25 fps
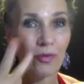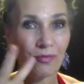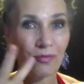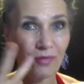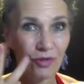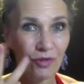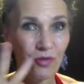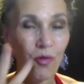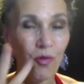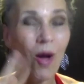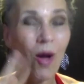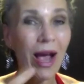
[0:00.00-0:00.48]

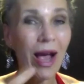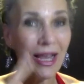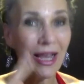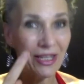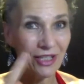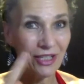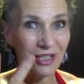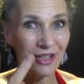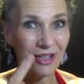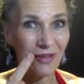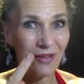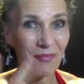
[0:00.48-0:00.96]

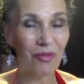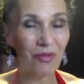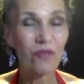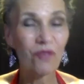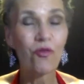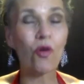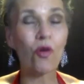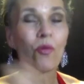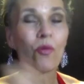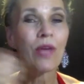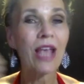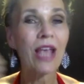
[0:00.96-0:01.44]
twice
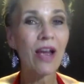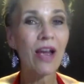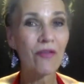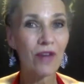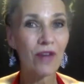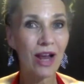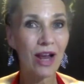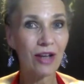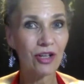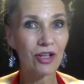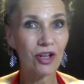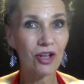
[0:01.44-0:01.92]
before we ever
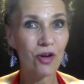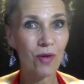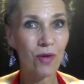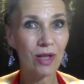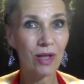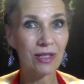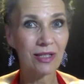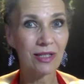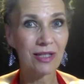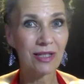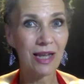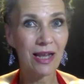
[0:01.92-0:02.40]
had to go
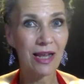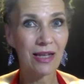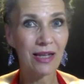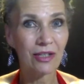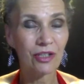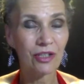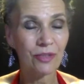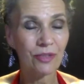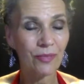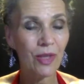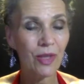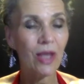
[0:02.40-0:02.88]
on
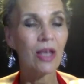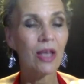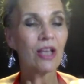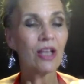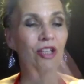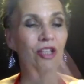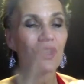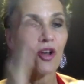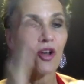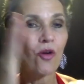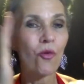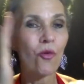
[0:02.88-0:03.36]
stage.
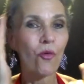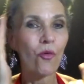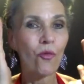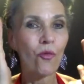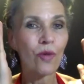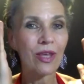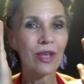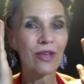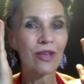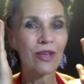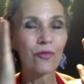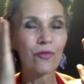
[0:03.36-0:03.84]
So
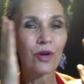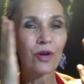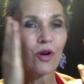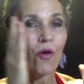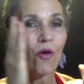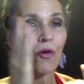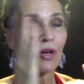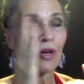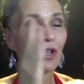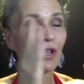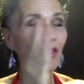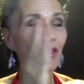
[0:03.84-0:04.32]
we
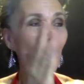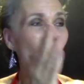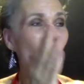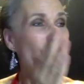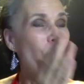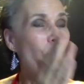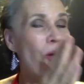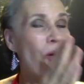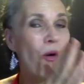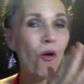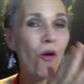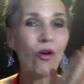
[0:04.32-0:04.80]
recorded the
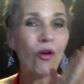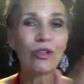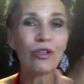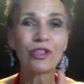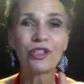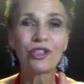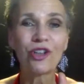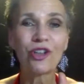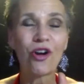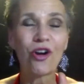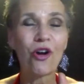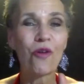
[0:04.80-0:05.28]
whole
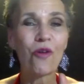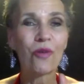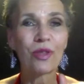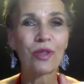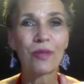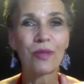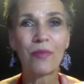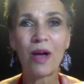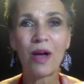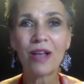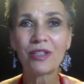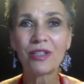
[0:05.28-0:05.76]
show with
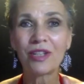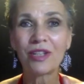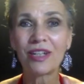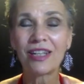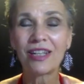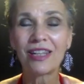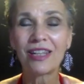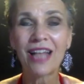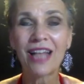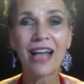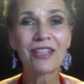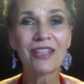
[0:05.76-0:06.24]
the Boston
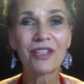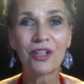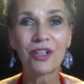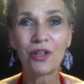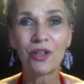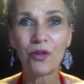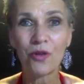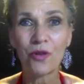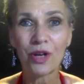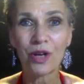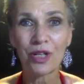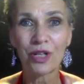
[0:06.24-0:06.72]

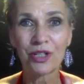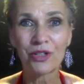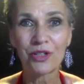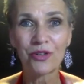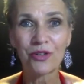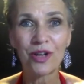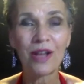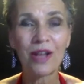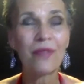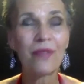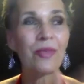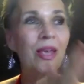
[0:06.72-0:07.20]
Classical
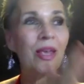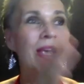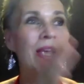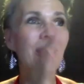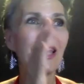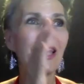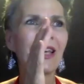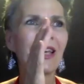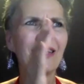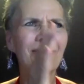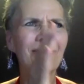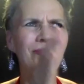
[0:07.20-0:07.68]
Orchestra
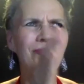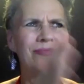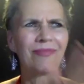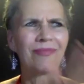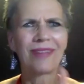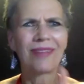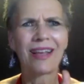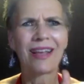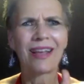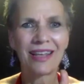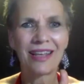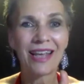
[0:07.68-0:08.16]
in,
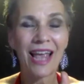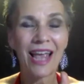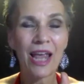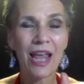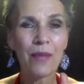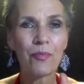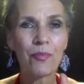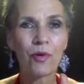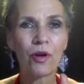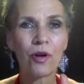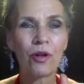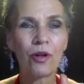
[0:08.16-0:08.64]
I think,
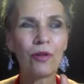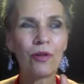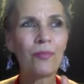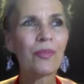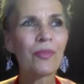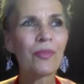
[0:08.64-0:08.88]
April.